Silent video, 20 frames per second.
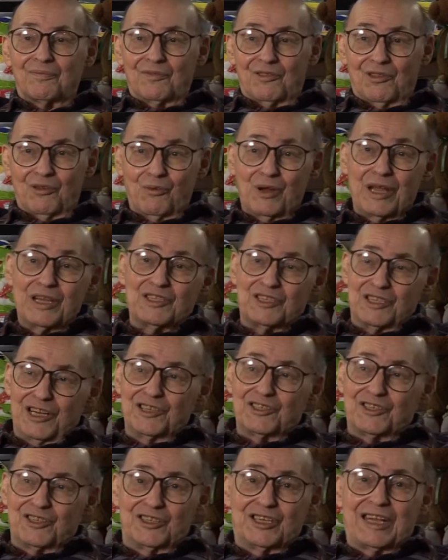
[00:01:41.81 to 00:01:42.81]
The reason
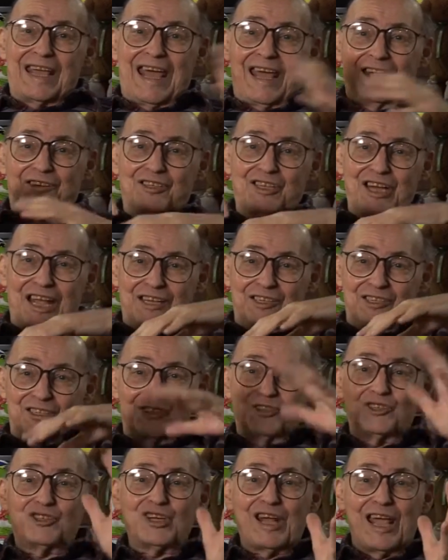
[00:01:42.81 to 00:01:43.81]
is it can't change
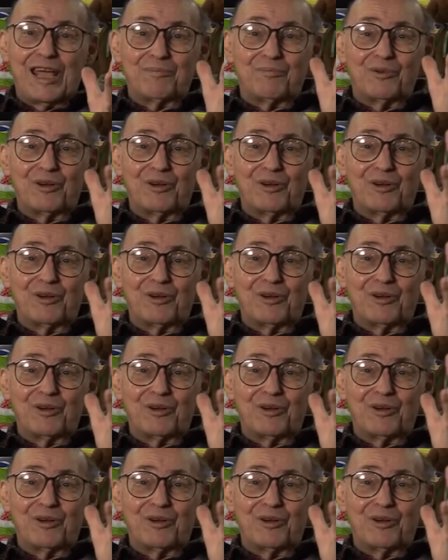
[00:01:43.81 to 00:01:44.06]
its shape